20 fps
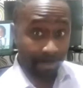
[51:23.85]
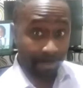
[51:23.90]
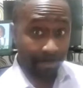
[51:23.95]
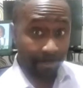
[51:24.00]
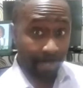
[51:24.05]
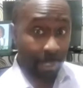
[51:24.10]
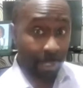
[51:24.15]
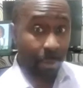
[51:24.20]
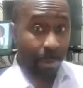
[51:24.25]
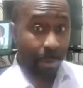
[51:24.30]

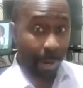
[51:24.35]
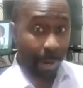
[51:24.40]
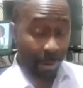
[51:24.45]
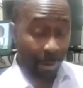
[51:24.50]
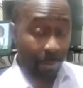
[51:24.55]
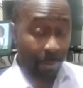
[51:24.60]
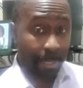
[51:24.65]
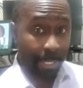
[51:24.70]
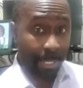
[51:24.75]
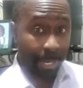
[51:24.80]
Victoria
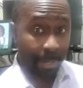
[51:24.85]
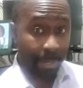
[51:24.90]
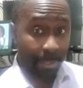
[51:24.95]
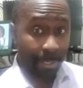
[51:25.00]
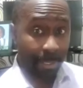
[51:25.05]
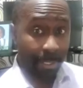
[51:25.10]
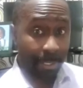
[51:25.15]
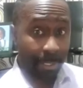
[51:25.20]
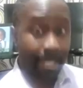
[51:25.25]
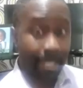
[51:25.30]
Conte.
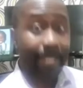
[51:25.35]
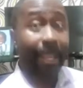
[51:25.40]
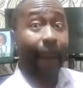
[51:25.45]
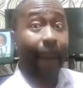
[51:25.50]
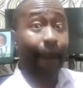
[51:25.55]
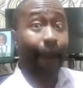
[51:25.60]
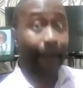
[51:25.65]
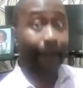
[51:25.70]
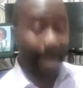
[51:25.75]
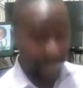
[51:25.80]
It's
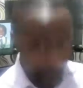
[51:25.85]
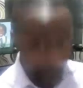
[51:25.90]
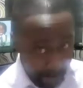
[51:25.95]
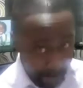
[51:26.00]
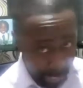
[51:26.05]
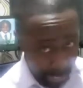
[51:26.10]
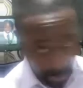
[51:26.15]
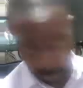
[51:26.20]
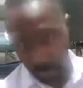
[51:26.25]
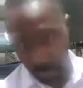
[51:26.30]
not big
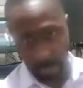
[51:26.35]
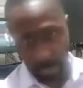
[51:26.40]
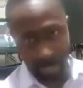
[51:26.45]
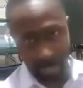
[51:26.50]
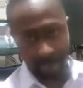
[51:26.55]
story.